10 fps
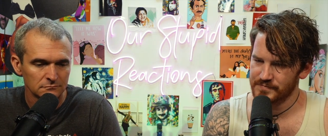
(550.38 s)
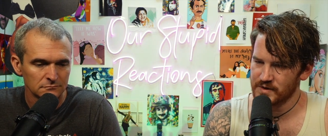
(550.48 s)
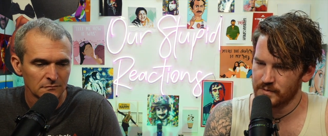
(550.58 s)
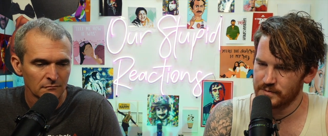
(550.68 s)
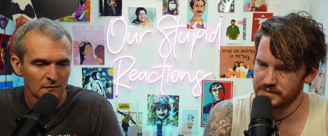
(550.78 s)

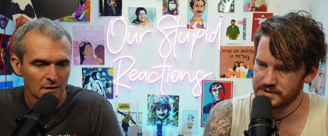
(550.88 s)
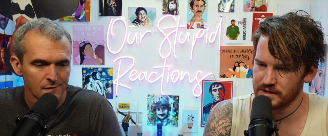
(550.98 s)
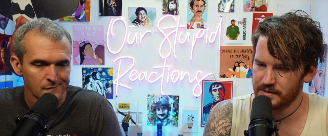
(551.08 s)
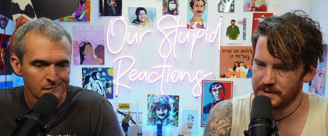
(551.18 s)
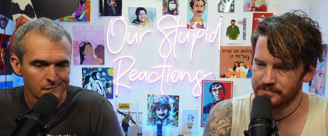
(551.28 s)
Speaker 1: So I wonder when it's
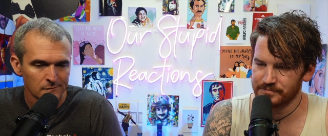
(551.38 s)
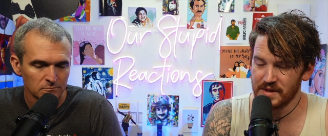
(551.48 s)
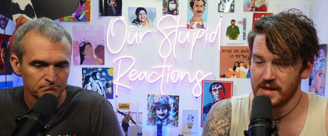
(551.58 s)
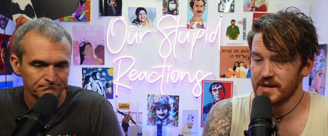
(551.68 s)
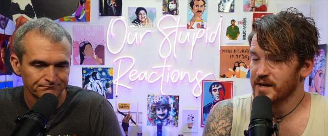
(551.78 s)
going to come out.
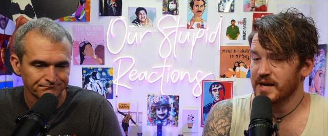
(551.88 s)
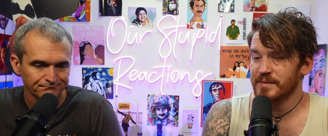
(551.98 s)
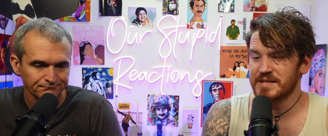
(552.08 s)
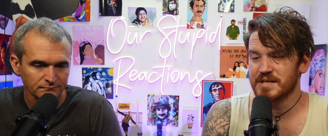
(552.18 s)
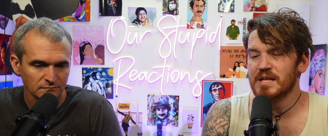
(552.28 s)

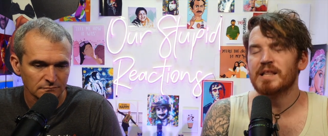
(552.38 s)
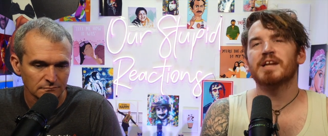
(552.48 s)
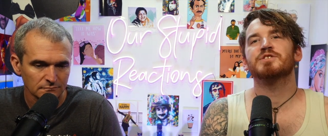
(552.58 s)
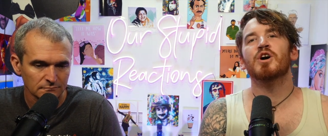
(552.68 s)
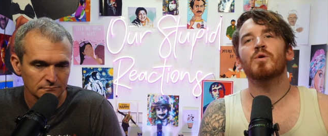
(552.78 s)
Anyways,
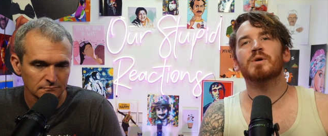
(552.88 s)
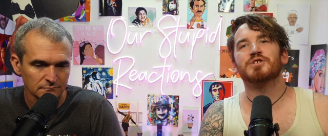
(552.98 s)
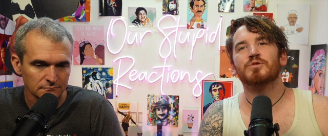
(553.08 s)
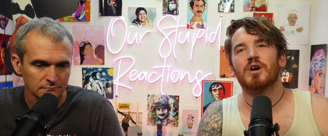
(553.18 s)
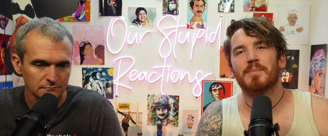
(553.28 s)
let us know
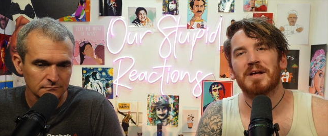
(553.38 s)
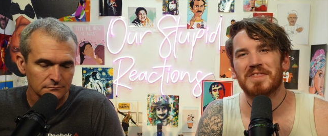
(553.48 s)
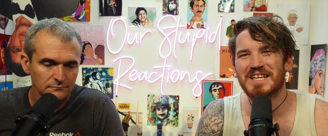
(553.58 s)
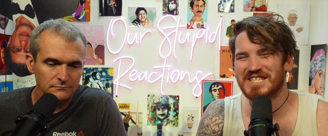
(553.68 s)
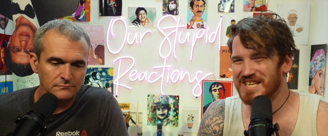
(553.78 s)
what you thought about the